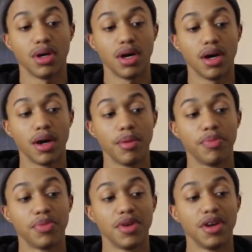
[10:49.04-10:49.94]

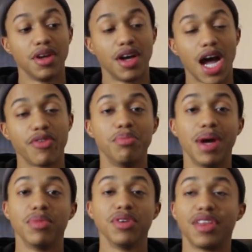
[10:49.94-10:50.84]
Um, I
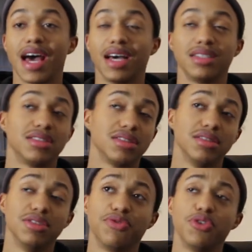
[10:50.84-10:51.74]
remember that
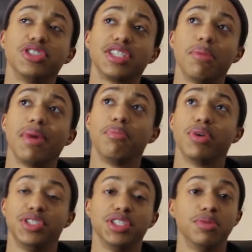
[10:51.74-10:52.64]
the first time I
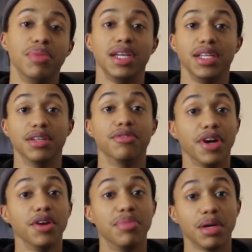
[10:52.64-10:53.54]
participated in a
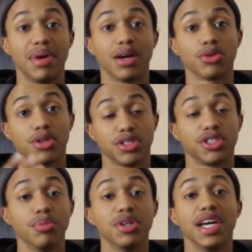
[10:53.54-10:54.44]
very big battle called
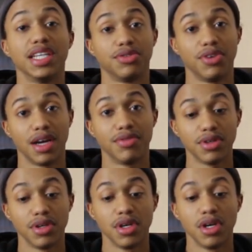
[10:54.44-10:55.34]
Summer Dance
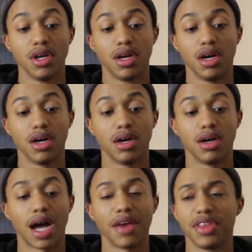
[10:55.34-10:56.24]
Forever,
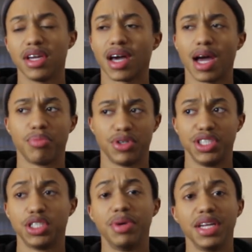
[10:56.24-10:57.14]
uh, I think I
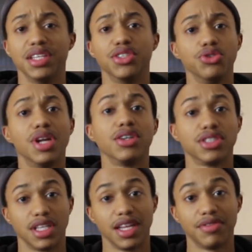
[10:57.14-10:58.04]
participated in
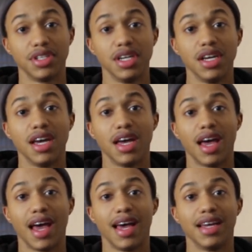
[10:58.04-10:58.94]
2011
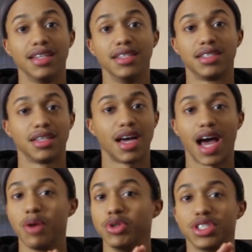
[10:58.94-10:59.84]
and
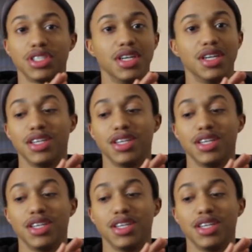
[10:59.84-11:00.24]
I was